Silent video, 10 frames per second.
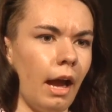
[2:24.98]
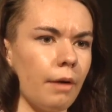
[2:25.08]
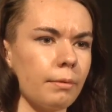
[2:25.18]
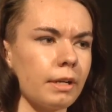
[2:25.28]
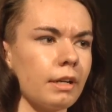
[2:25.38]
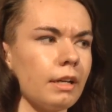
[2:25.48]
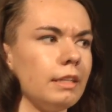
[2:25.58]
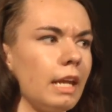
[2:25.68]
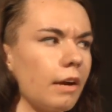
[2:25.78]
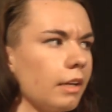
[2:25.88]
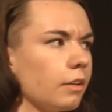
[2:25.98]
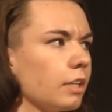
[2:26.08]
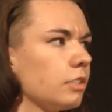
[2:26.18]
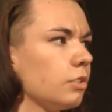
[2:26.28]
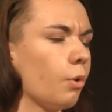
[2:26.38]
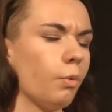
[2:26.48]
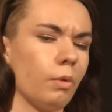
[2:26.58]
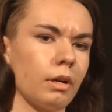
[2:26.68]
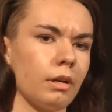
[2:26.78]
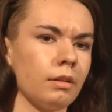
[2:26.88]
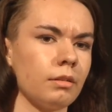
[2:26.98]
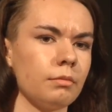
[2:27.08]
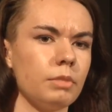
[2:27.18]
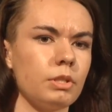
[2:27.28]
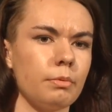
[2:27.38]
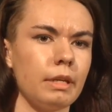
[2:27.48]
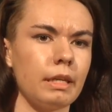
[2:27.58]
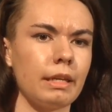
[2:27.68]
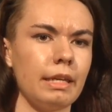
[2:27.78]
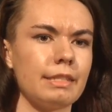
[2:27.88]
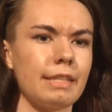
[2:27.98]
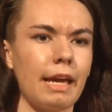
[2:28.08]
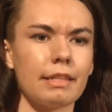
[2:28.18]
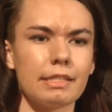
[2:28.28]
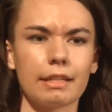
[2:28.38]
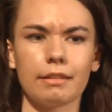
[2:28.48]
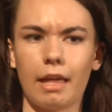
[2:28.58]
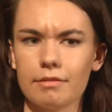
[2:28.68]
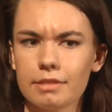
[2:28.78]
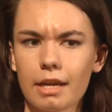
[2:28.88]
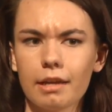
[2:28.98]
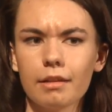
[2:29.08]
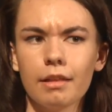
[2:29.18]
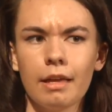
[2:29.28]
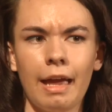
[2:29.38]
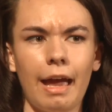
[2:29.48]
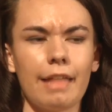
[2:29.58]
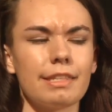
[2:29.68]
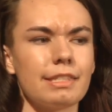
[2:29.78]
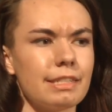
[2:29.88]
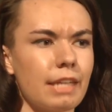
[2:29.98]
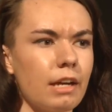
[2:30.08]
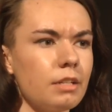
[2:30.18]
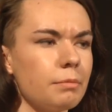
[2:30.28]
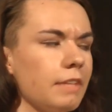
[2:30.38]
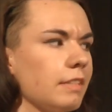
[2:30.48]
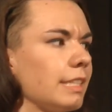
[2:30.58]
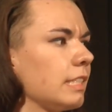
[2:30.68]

our narrator is torn between his nihilistic lifestyle and this desire to believe in